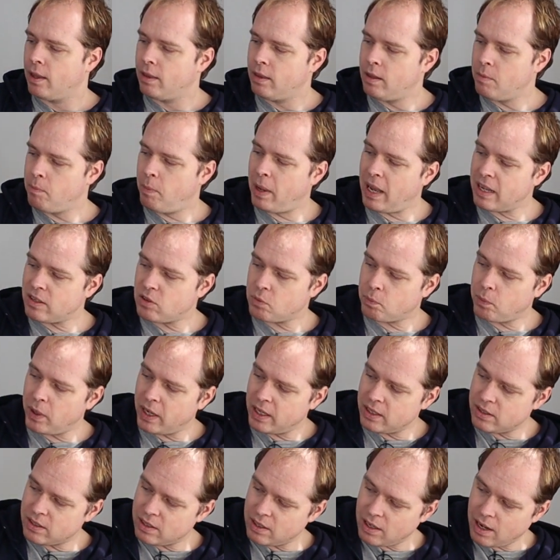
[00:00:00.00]
The bed
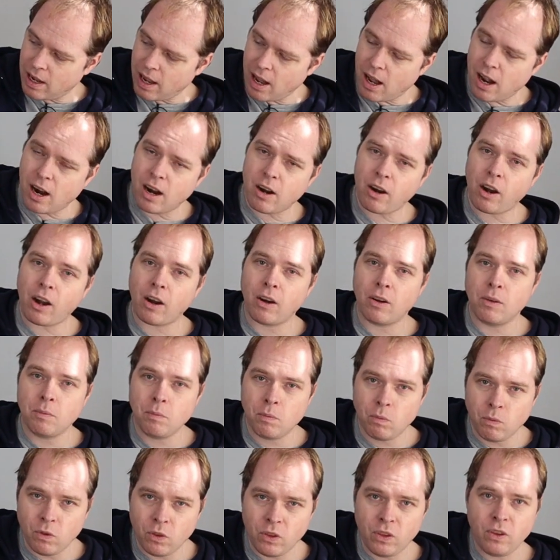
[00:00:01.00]
springs are
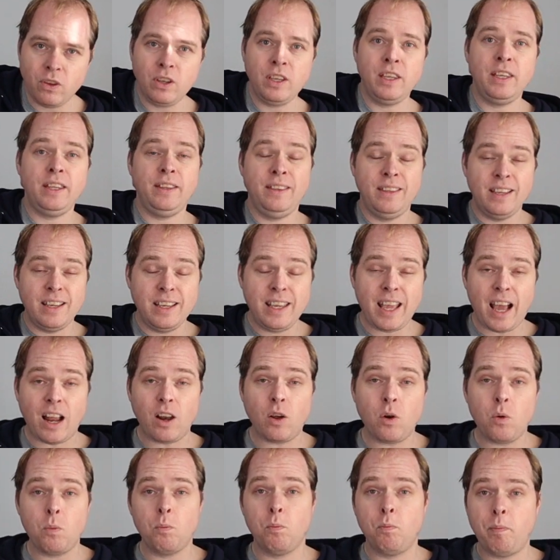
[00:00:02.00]
the
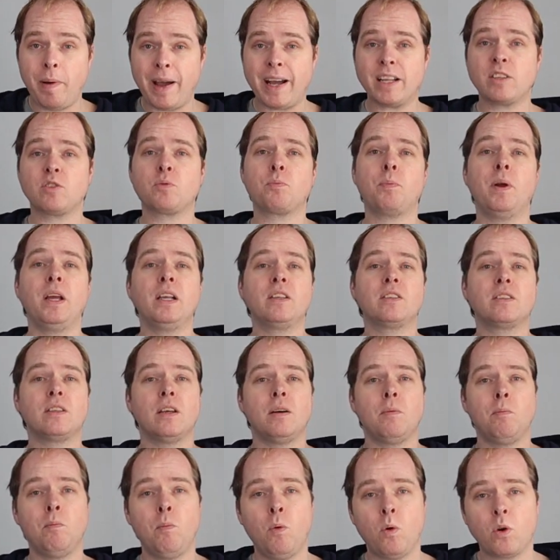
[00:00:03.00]
yellow bed springs,
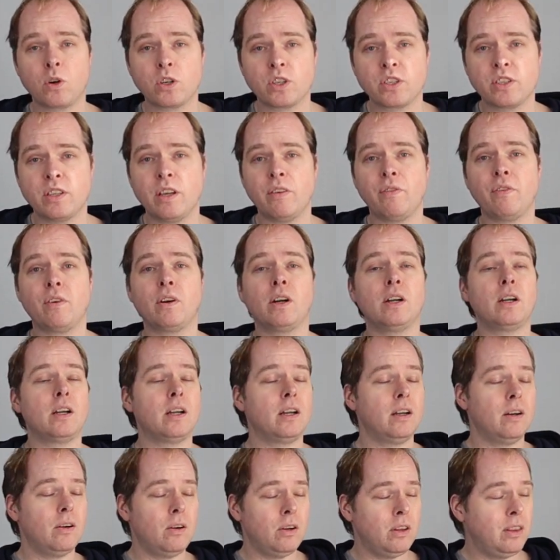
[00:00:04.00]
they're more stiffer
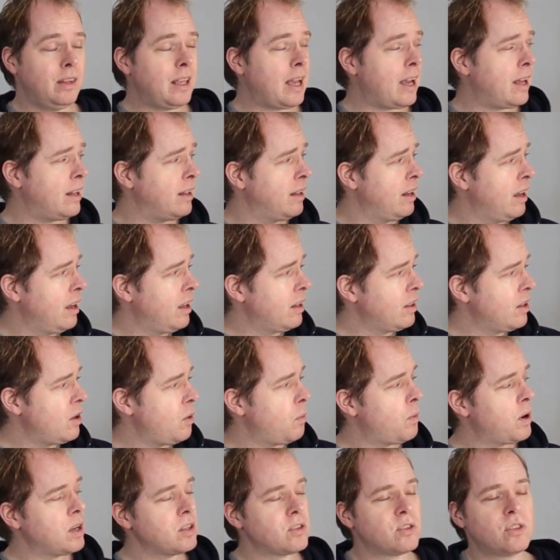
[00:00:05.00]
than
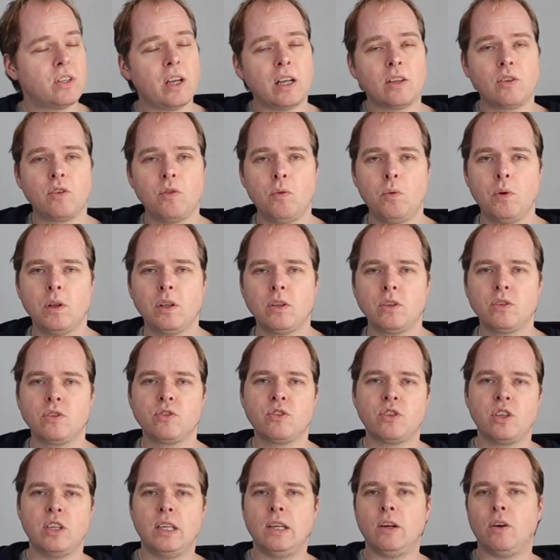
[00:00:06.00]
the ones that you will
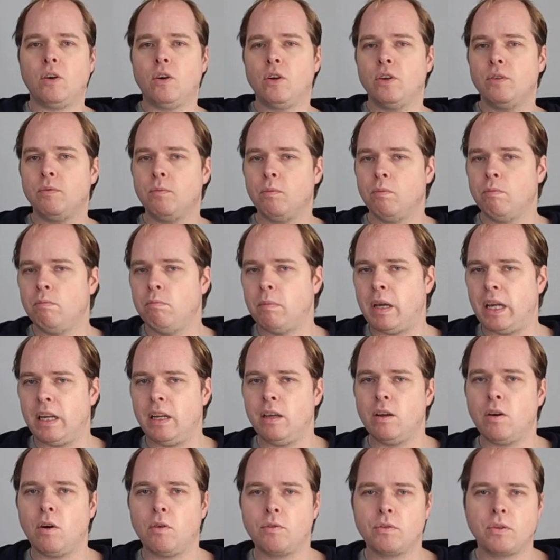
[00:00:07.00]
see on
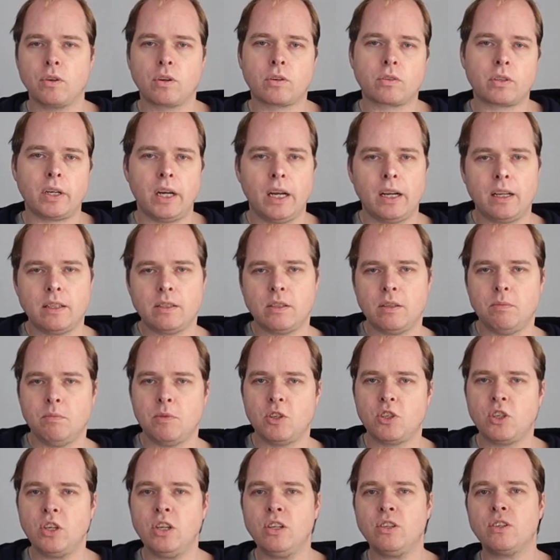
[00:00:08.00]
many of the Creality
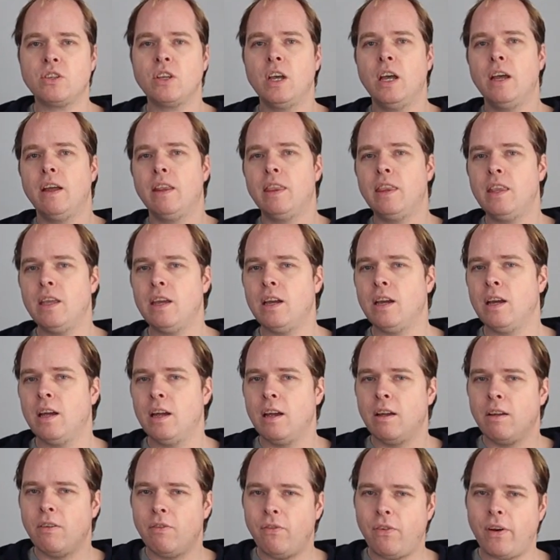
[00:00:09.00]
machines, the
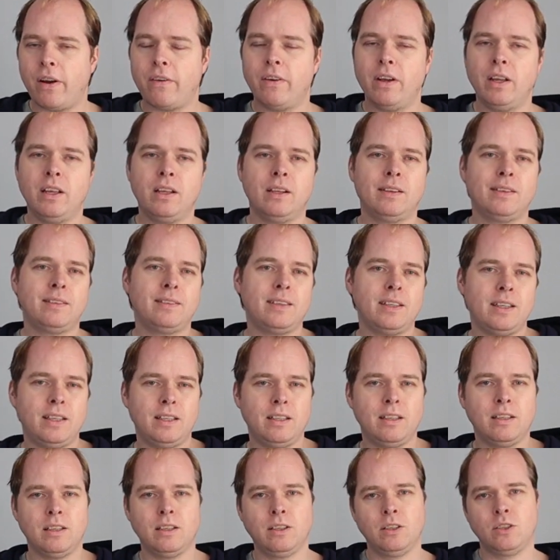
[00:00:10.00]
very
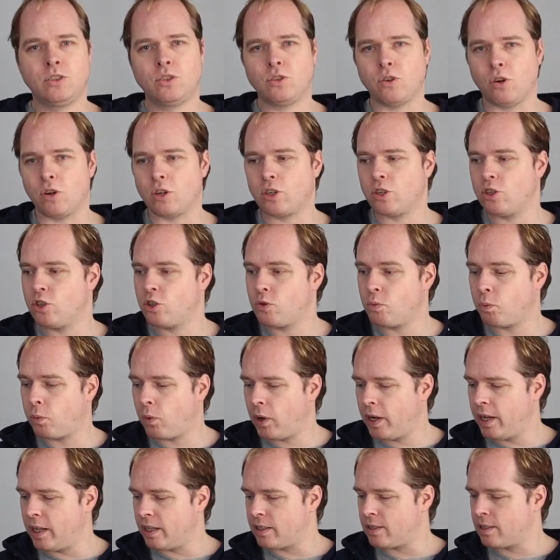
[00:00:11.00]
thin stock
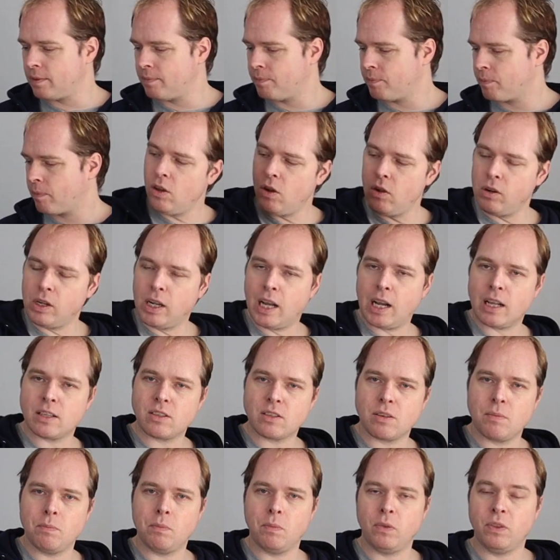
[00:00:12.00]
springs. You
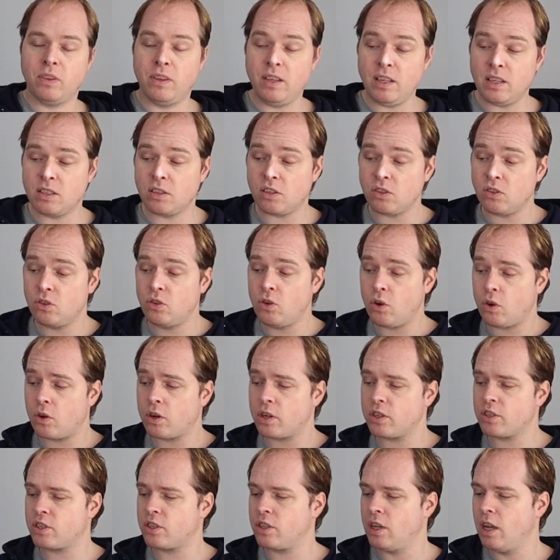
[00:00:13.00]
got some decent
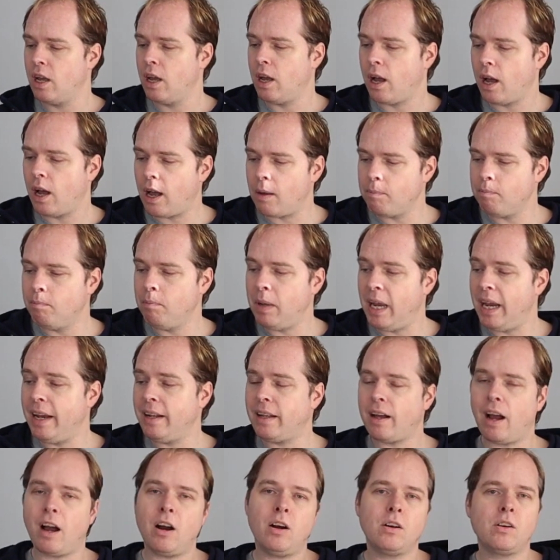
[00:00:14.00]
doors
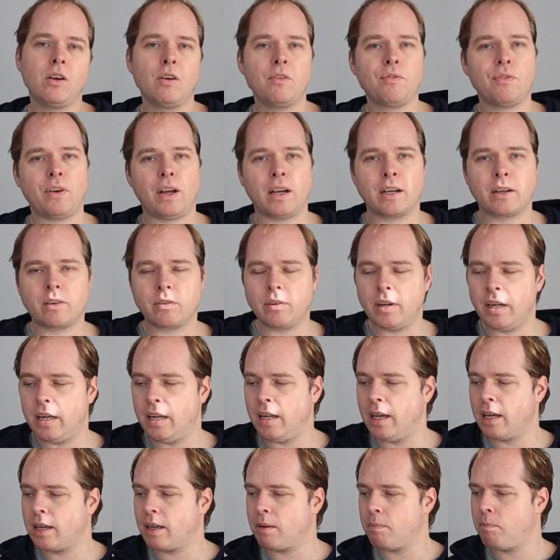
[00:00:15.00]
made out of
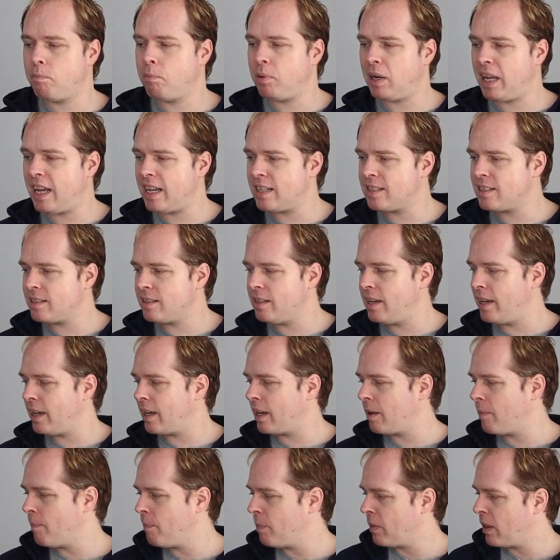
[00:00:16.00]
acrylic
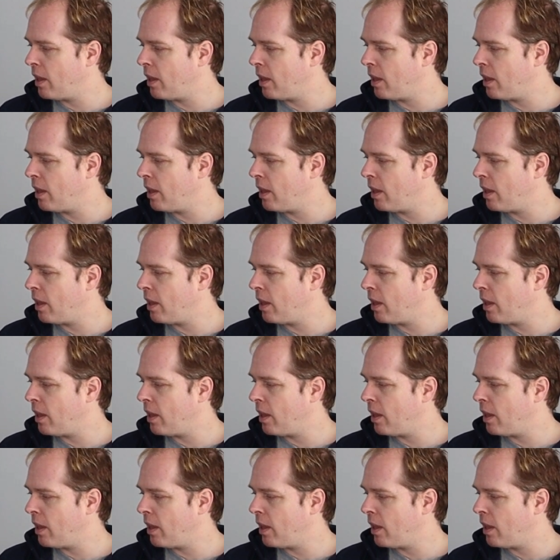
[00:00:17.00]
plastic,